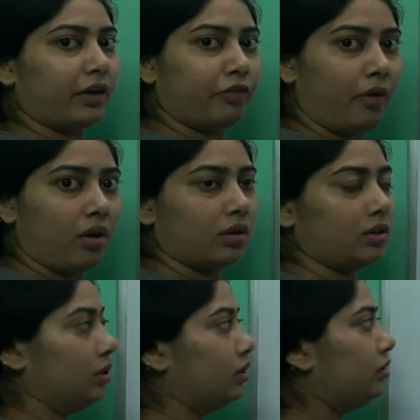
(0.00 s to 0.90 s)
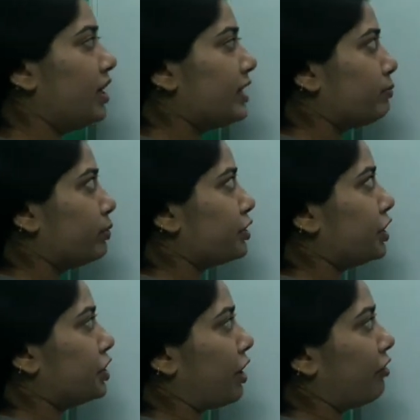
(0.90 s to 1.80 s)
for? This
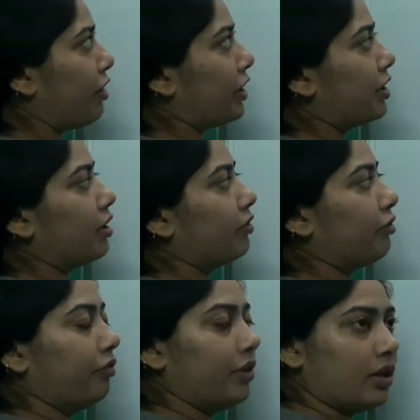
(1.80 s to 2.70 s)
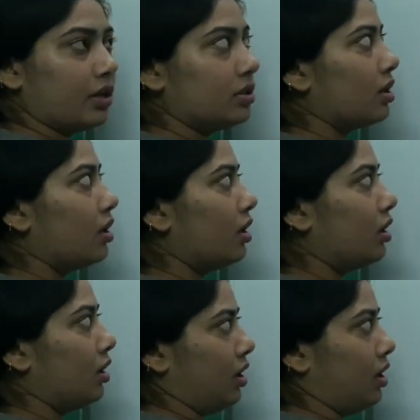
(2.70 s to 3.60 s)
position vector is
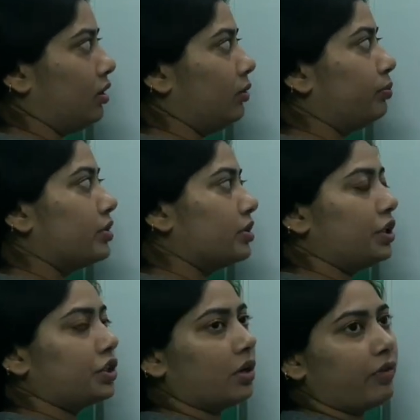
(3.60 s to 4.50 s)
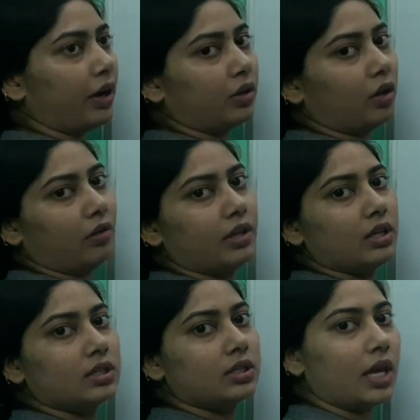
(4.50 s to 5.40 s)
the position vector of the
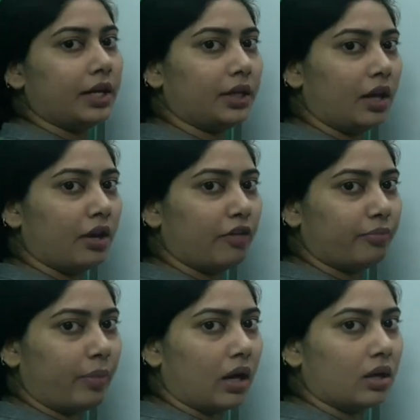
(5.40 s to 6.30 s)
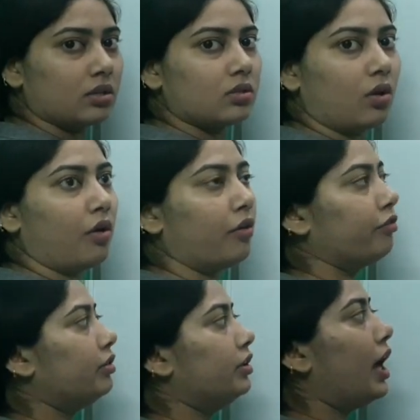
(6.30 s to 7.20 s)
center of mass of
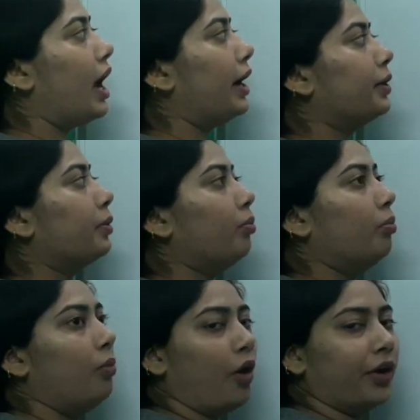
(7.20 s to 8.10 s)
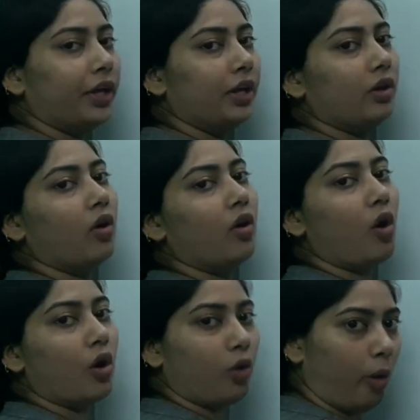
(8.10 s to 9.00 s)
that body
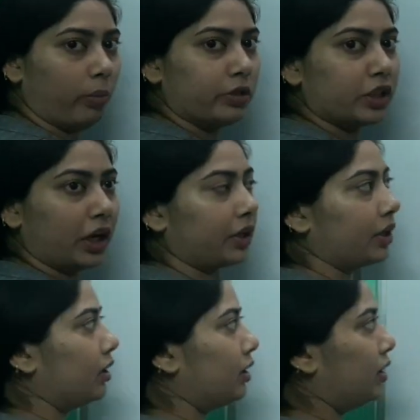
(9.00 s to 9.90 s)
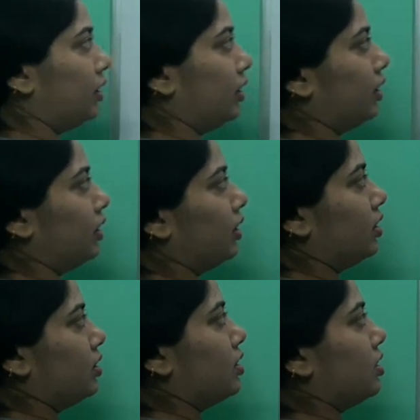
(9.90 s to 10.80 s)
or object.
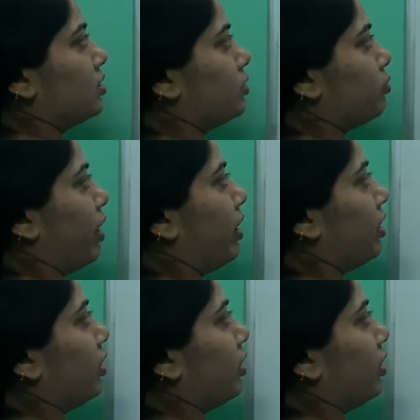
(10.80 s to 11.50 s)
This is my